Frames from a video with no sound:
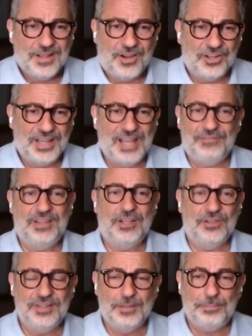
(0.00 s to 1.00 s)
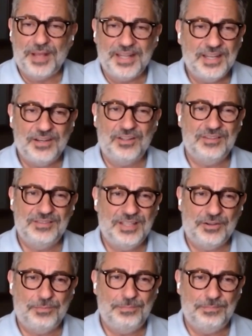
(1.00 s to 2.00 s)
our livelihood depended on
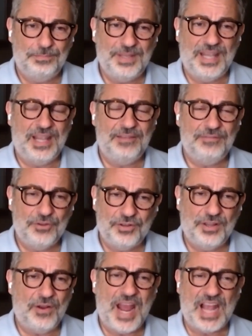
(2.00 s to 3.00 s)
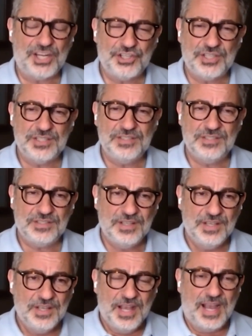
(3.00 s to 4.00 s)
their behavior, their action.
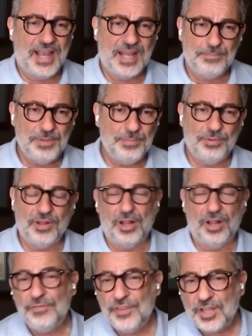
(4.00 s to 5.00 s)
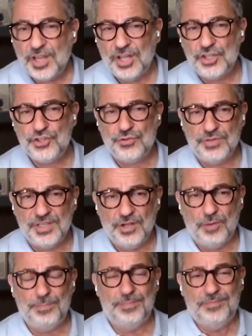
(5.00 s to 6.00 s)
I had people all over the country,
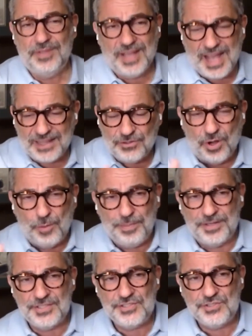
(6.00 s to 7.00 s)
had to open a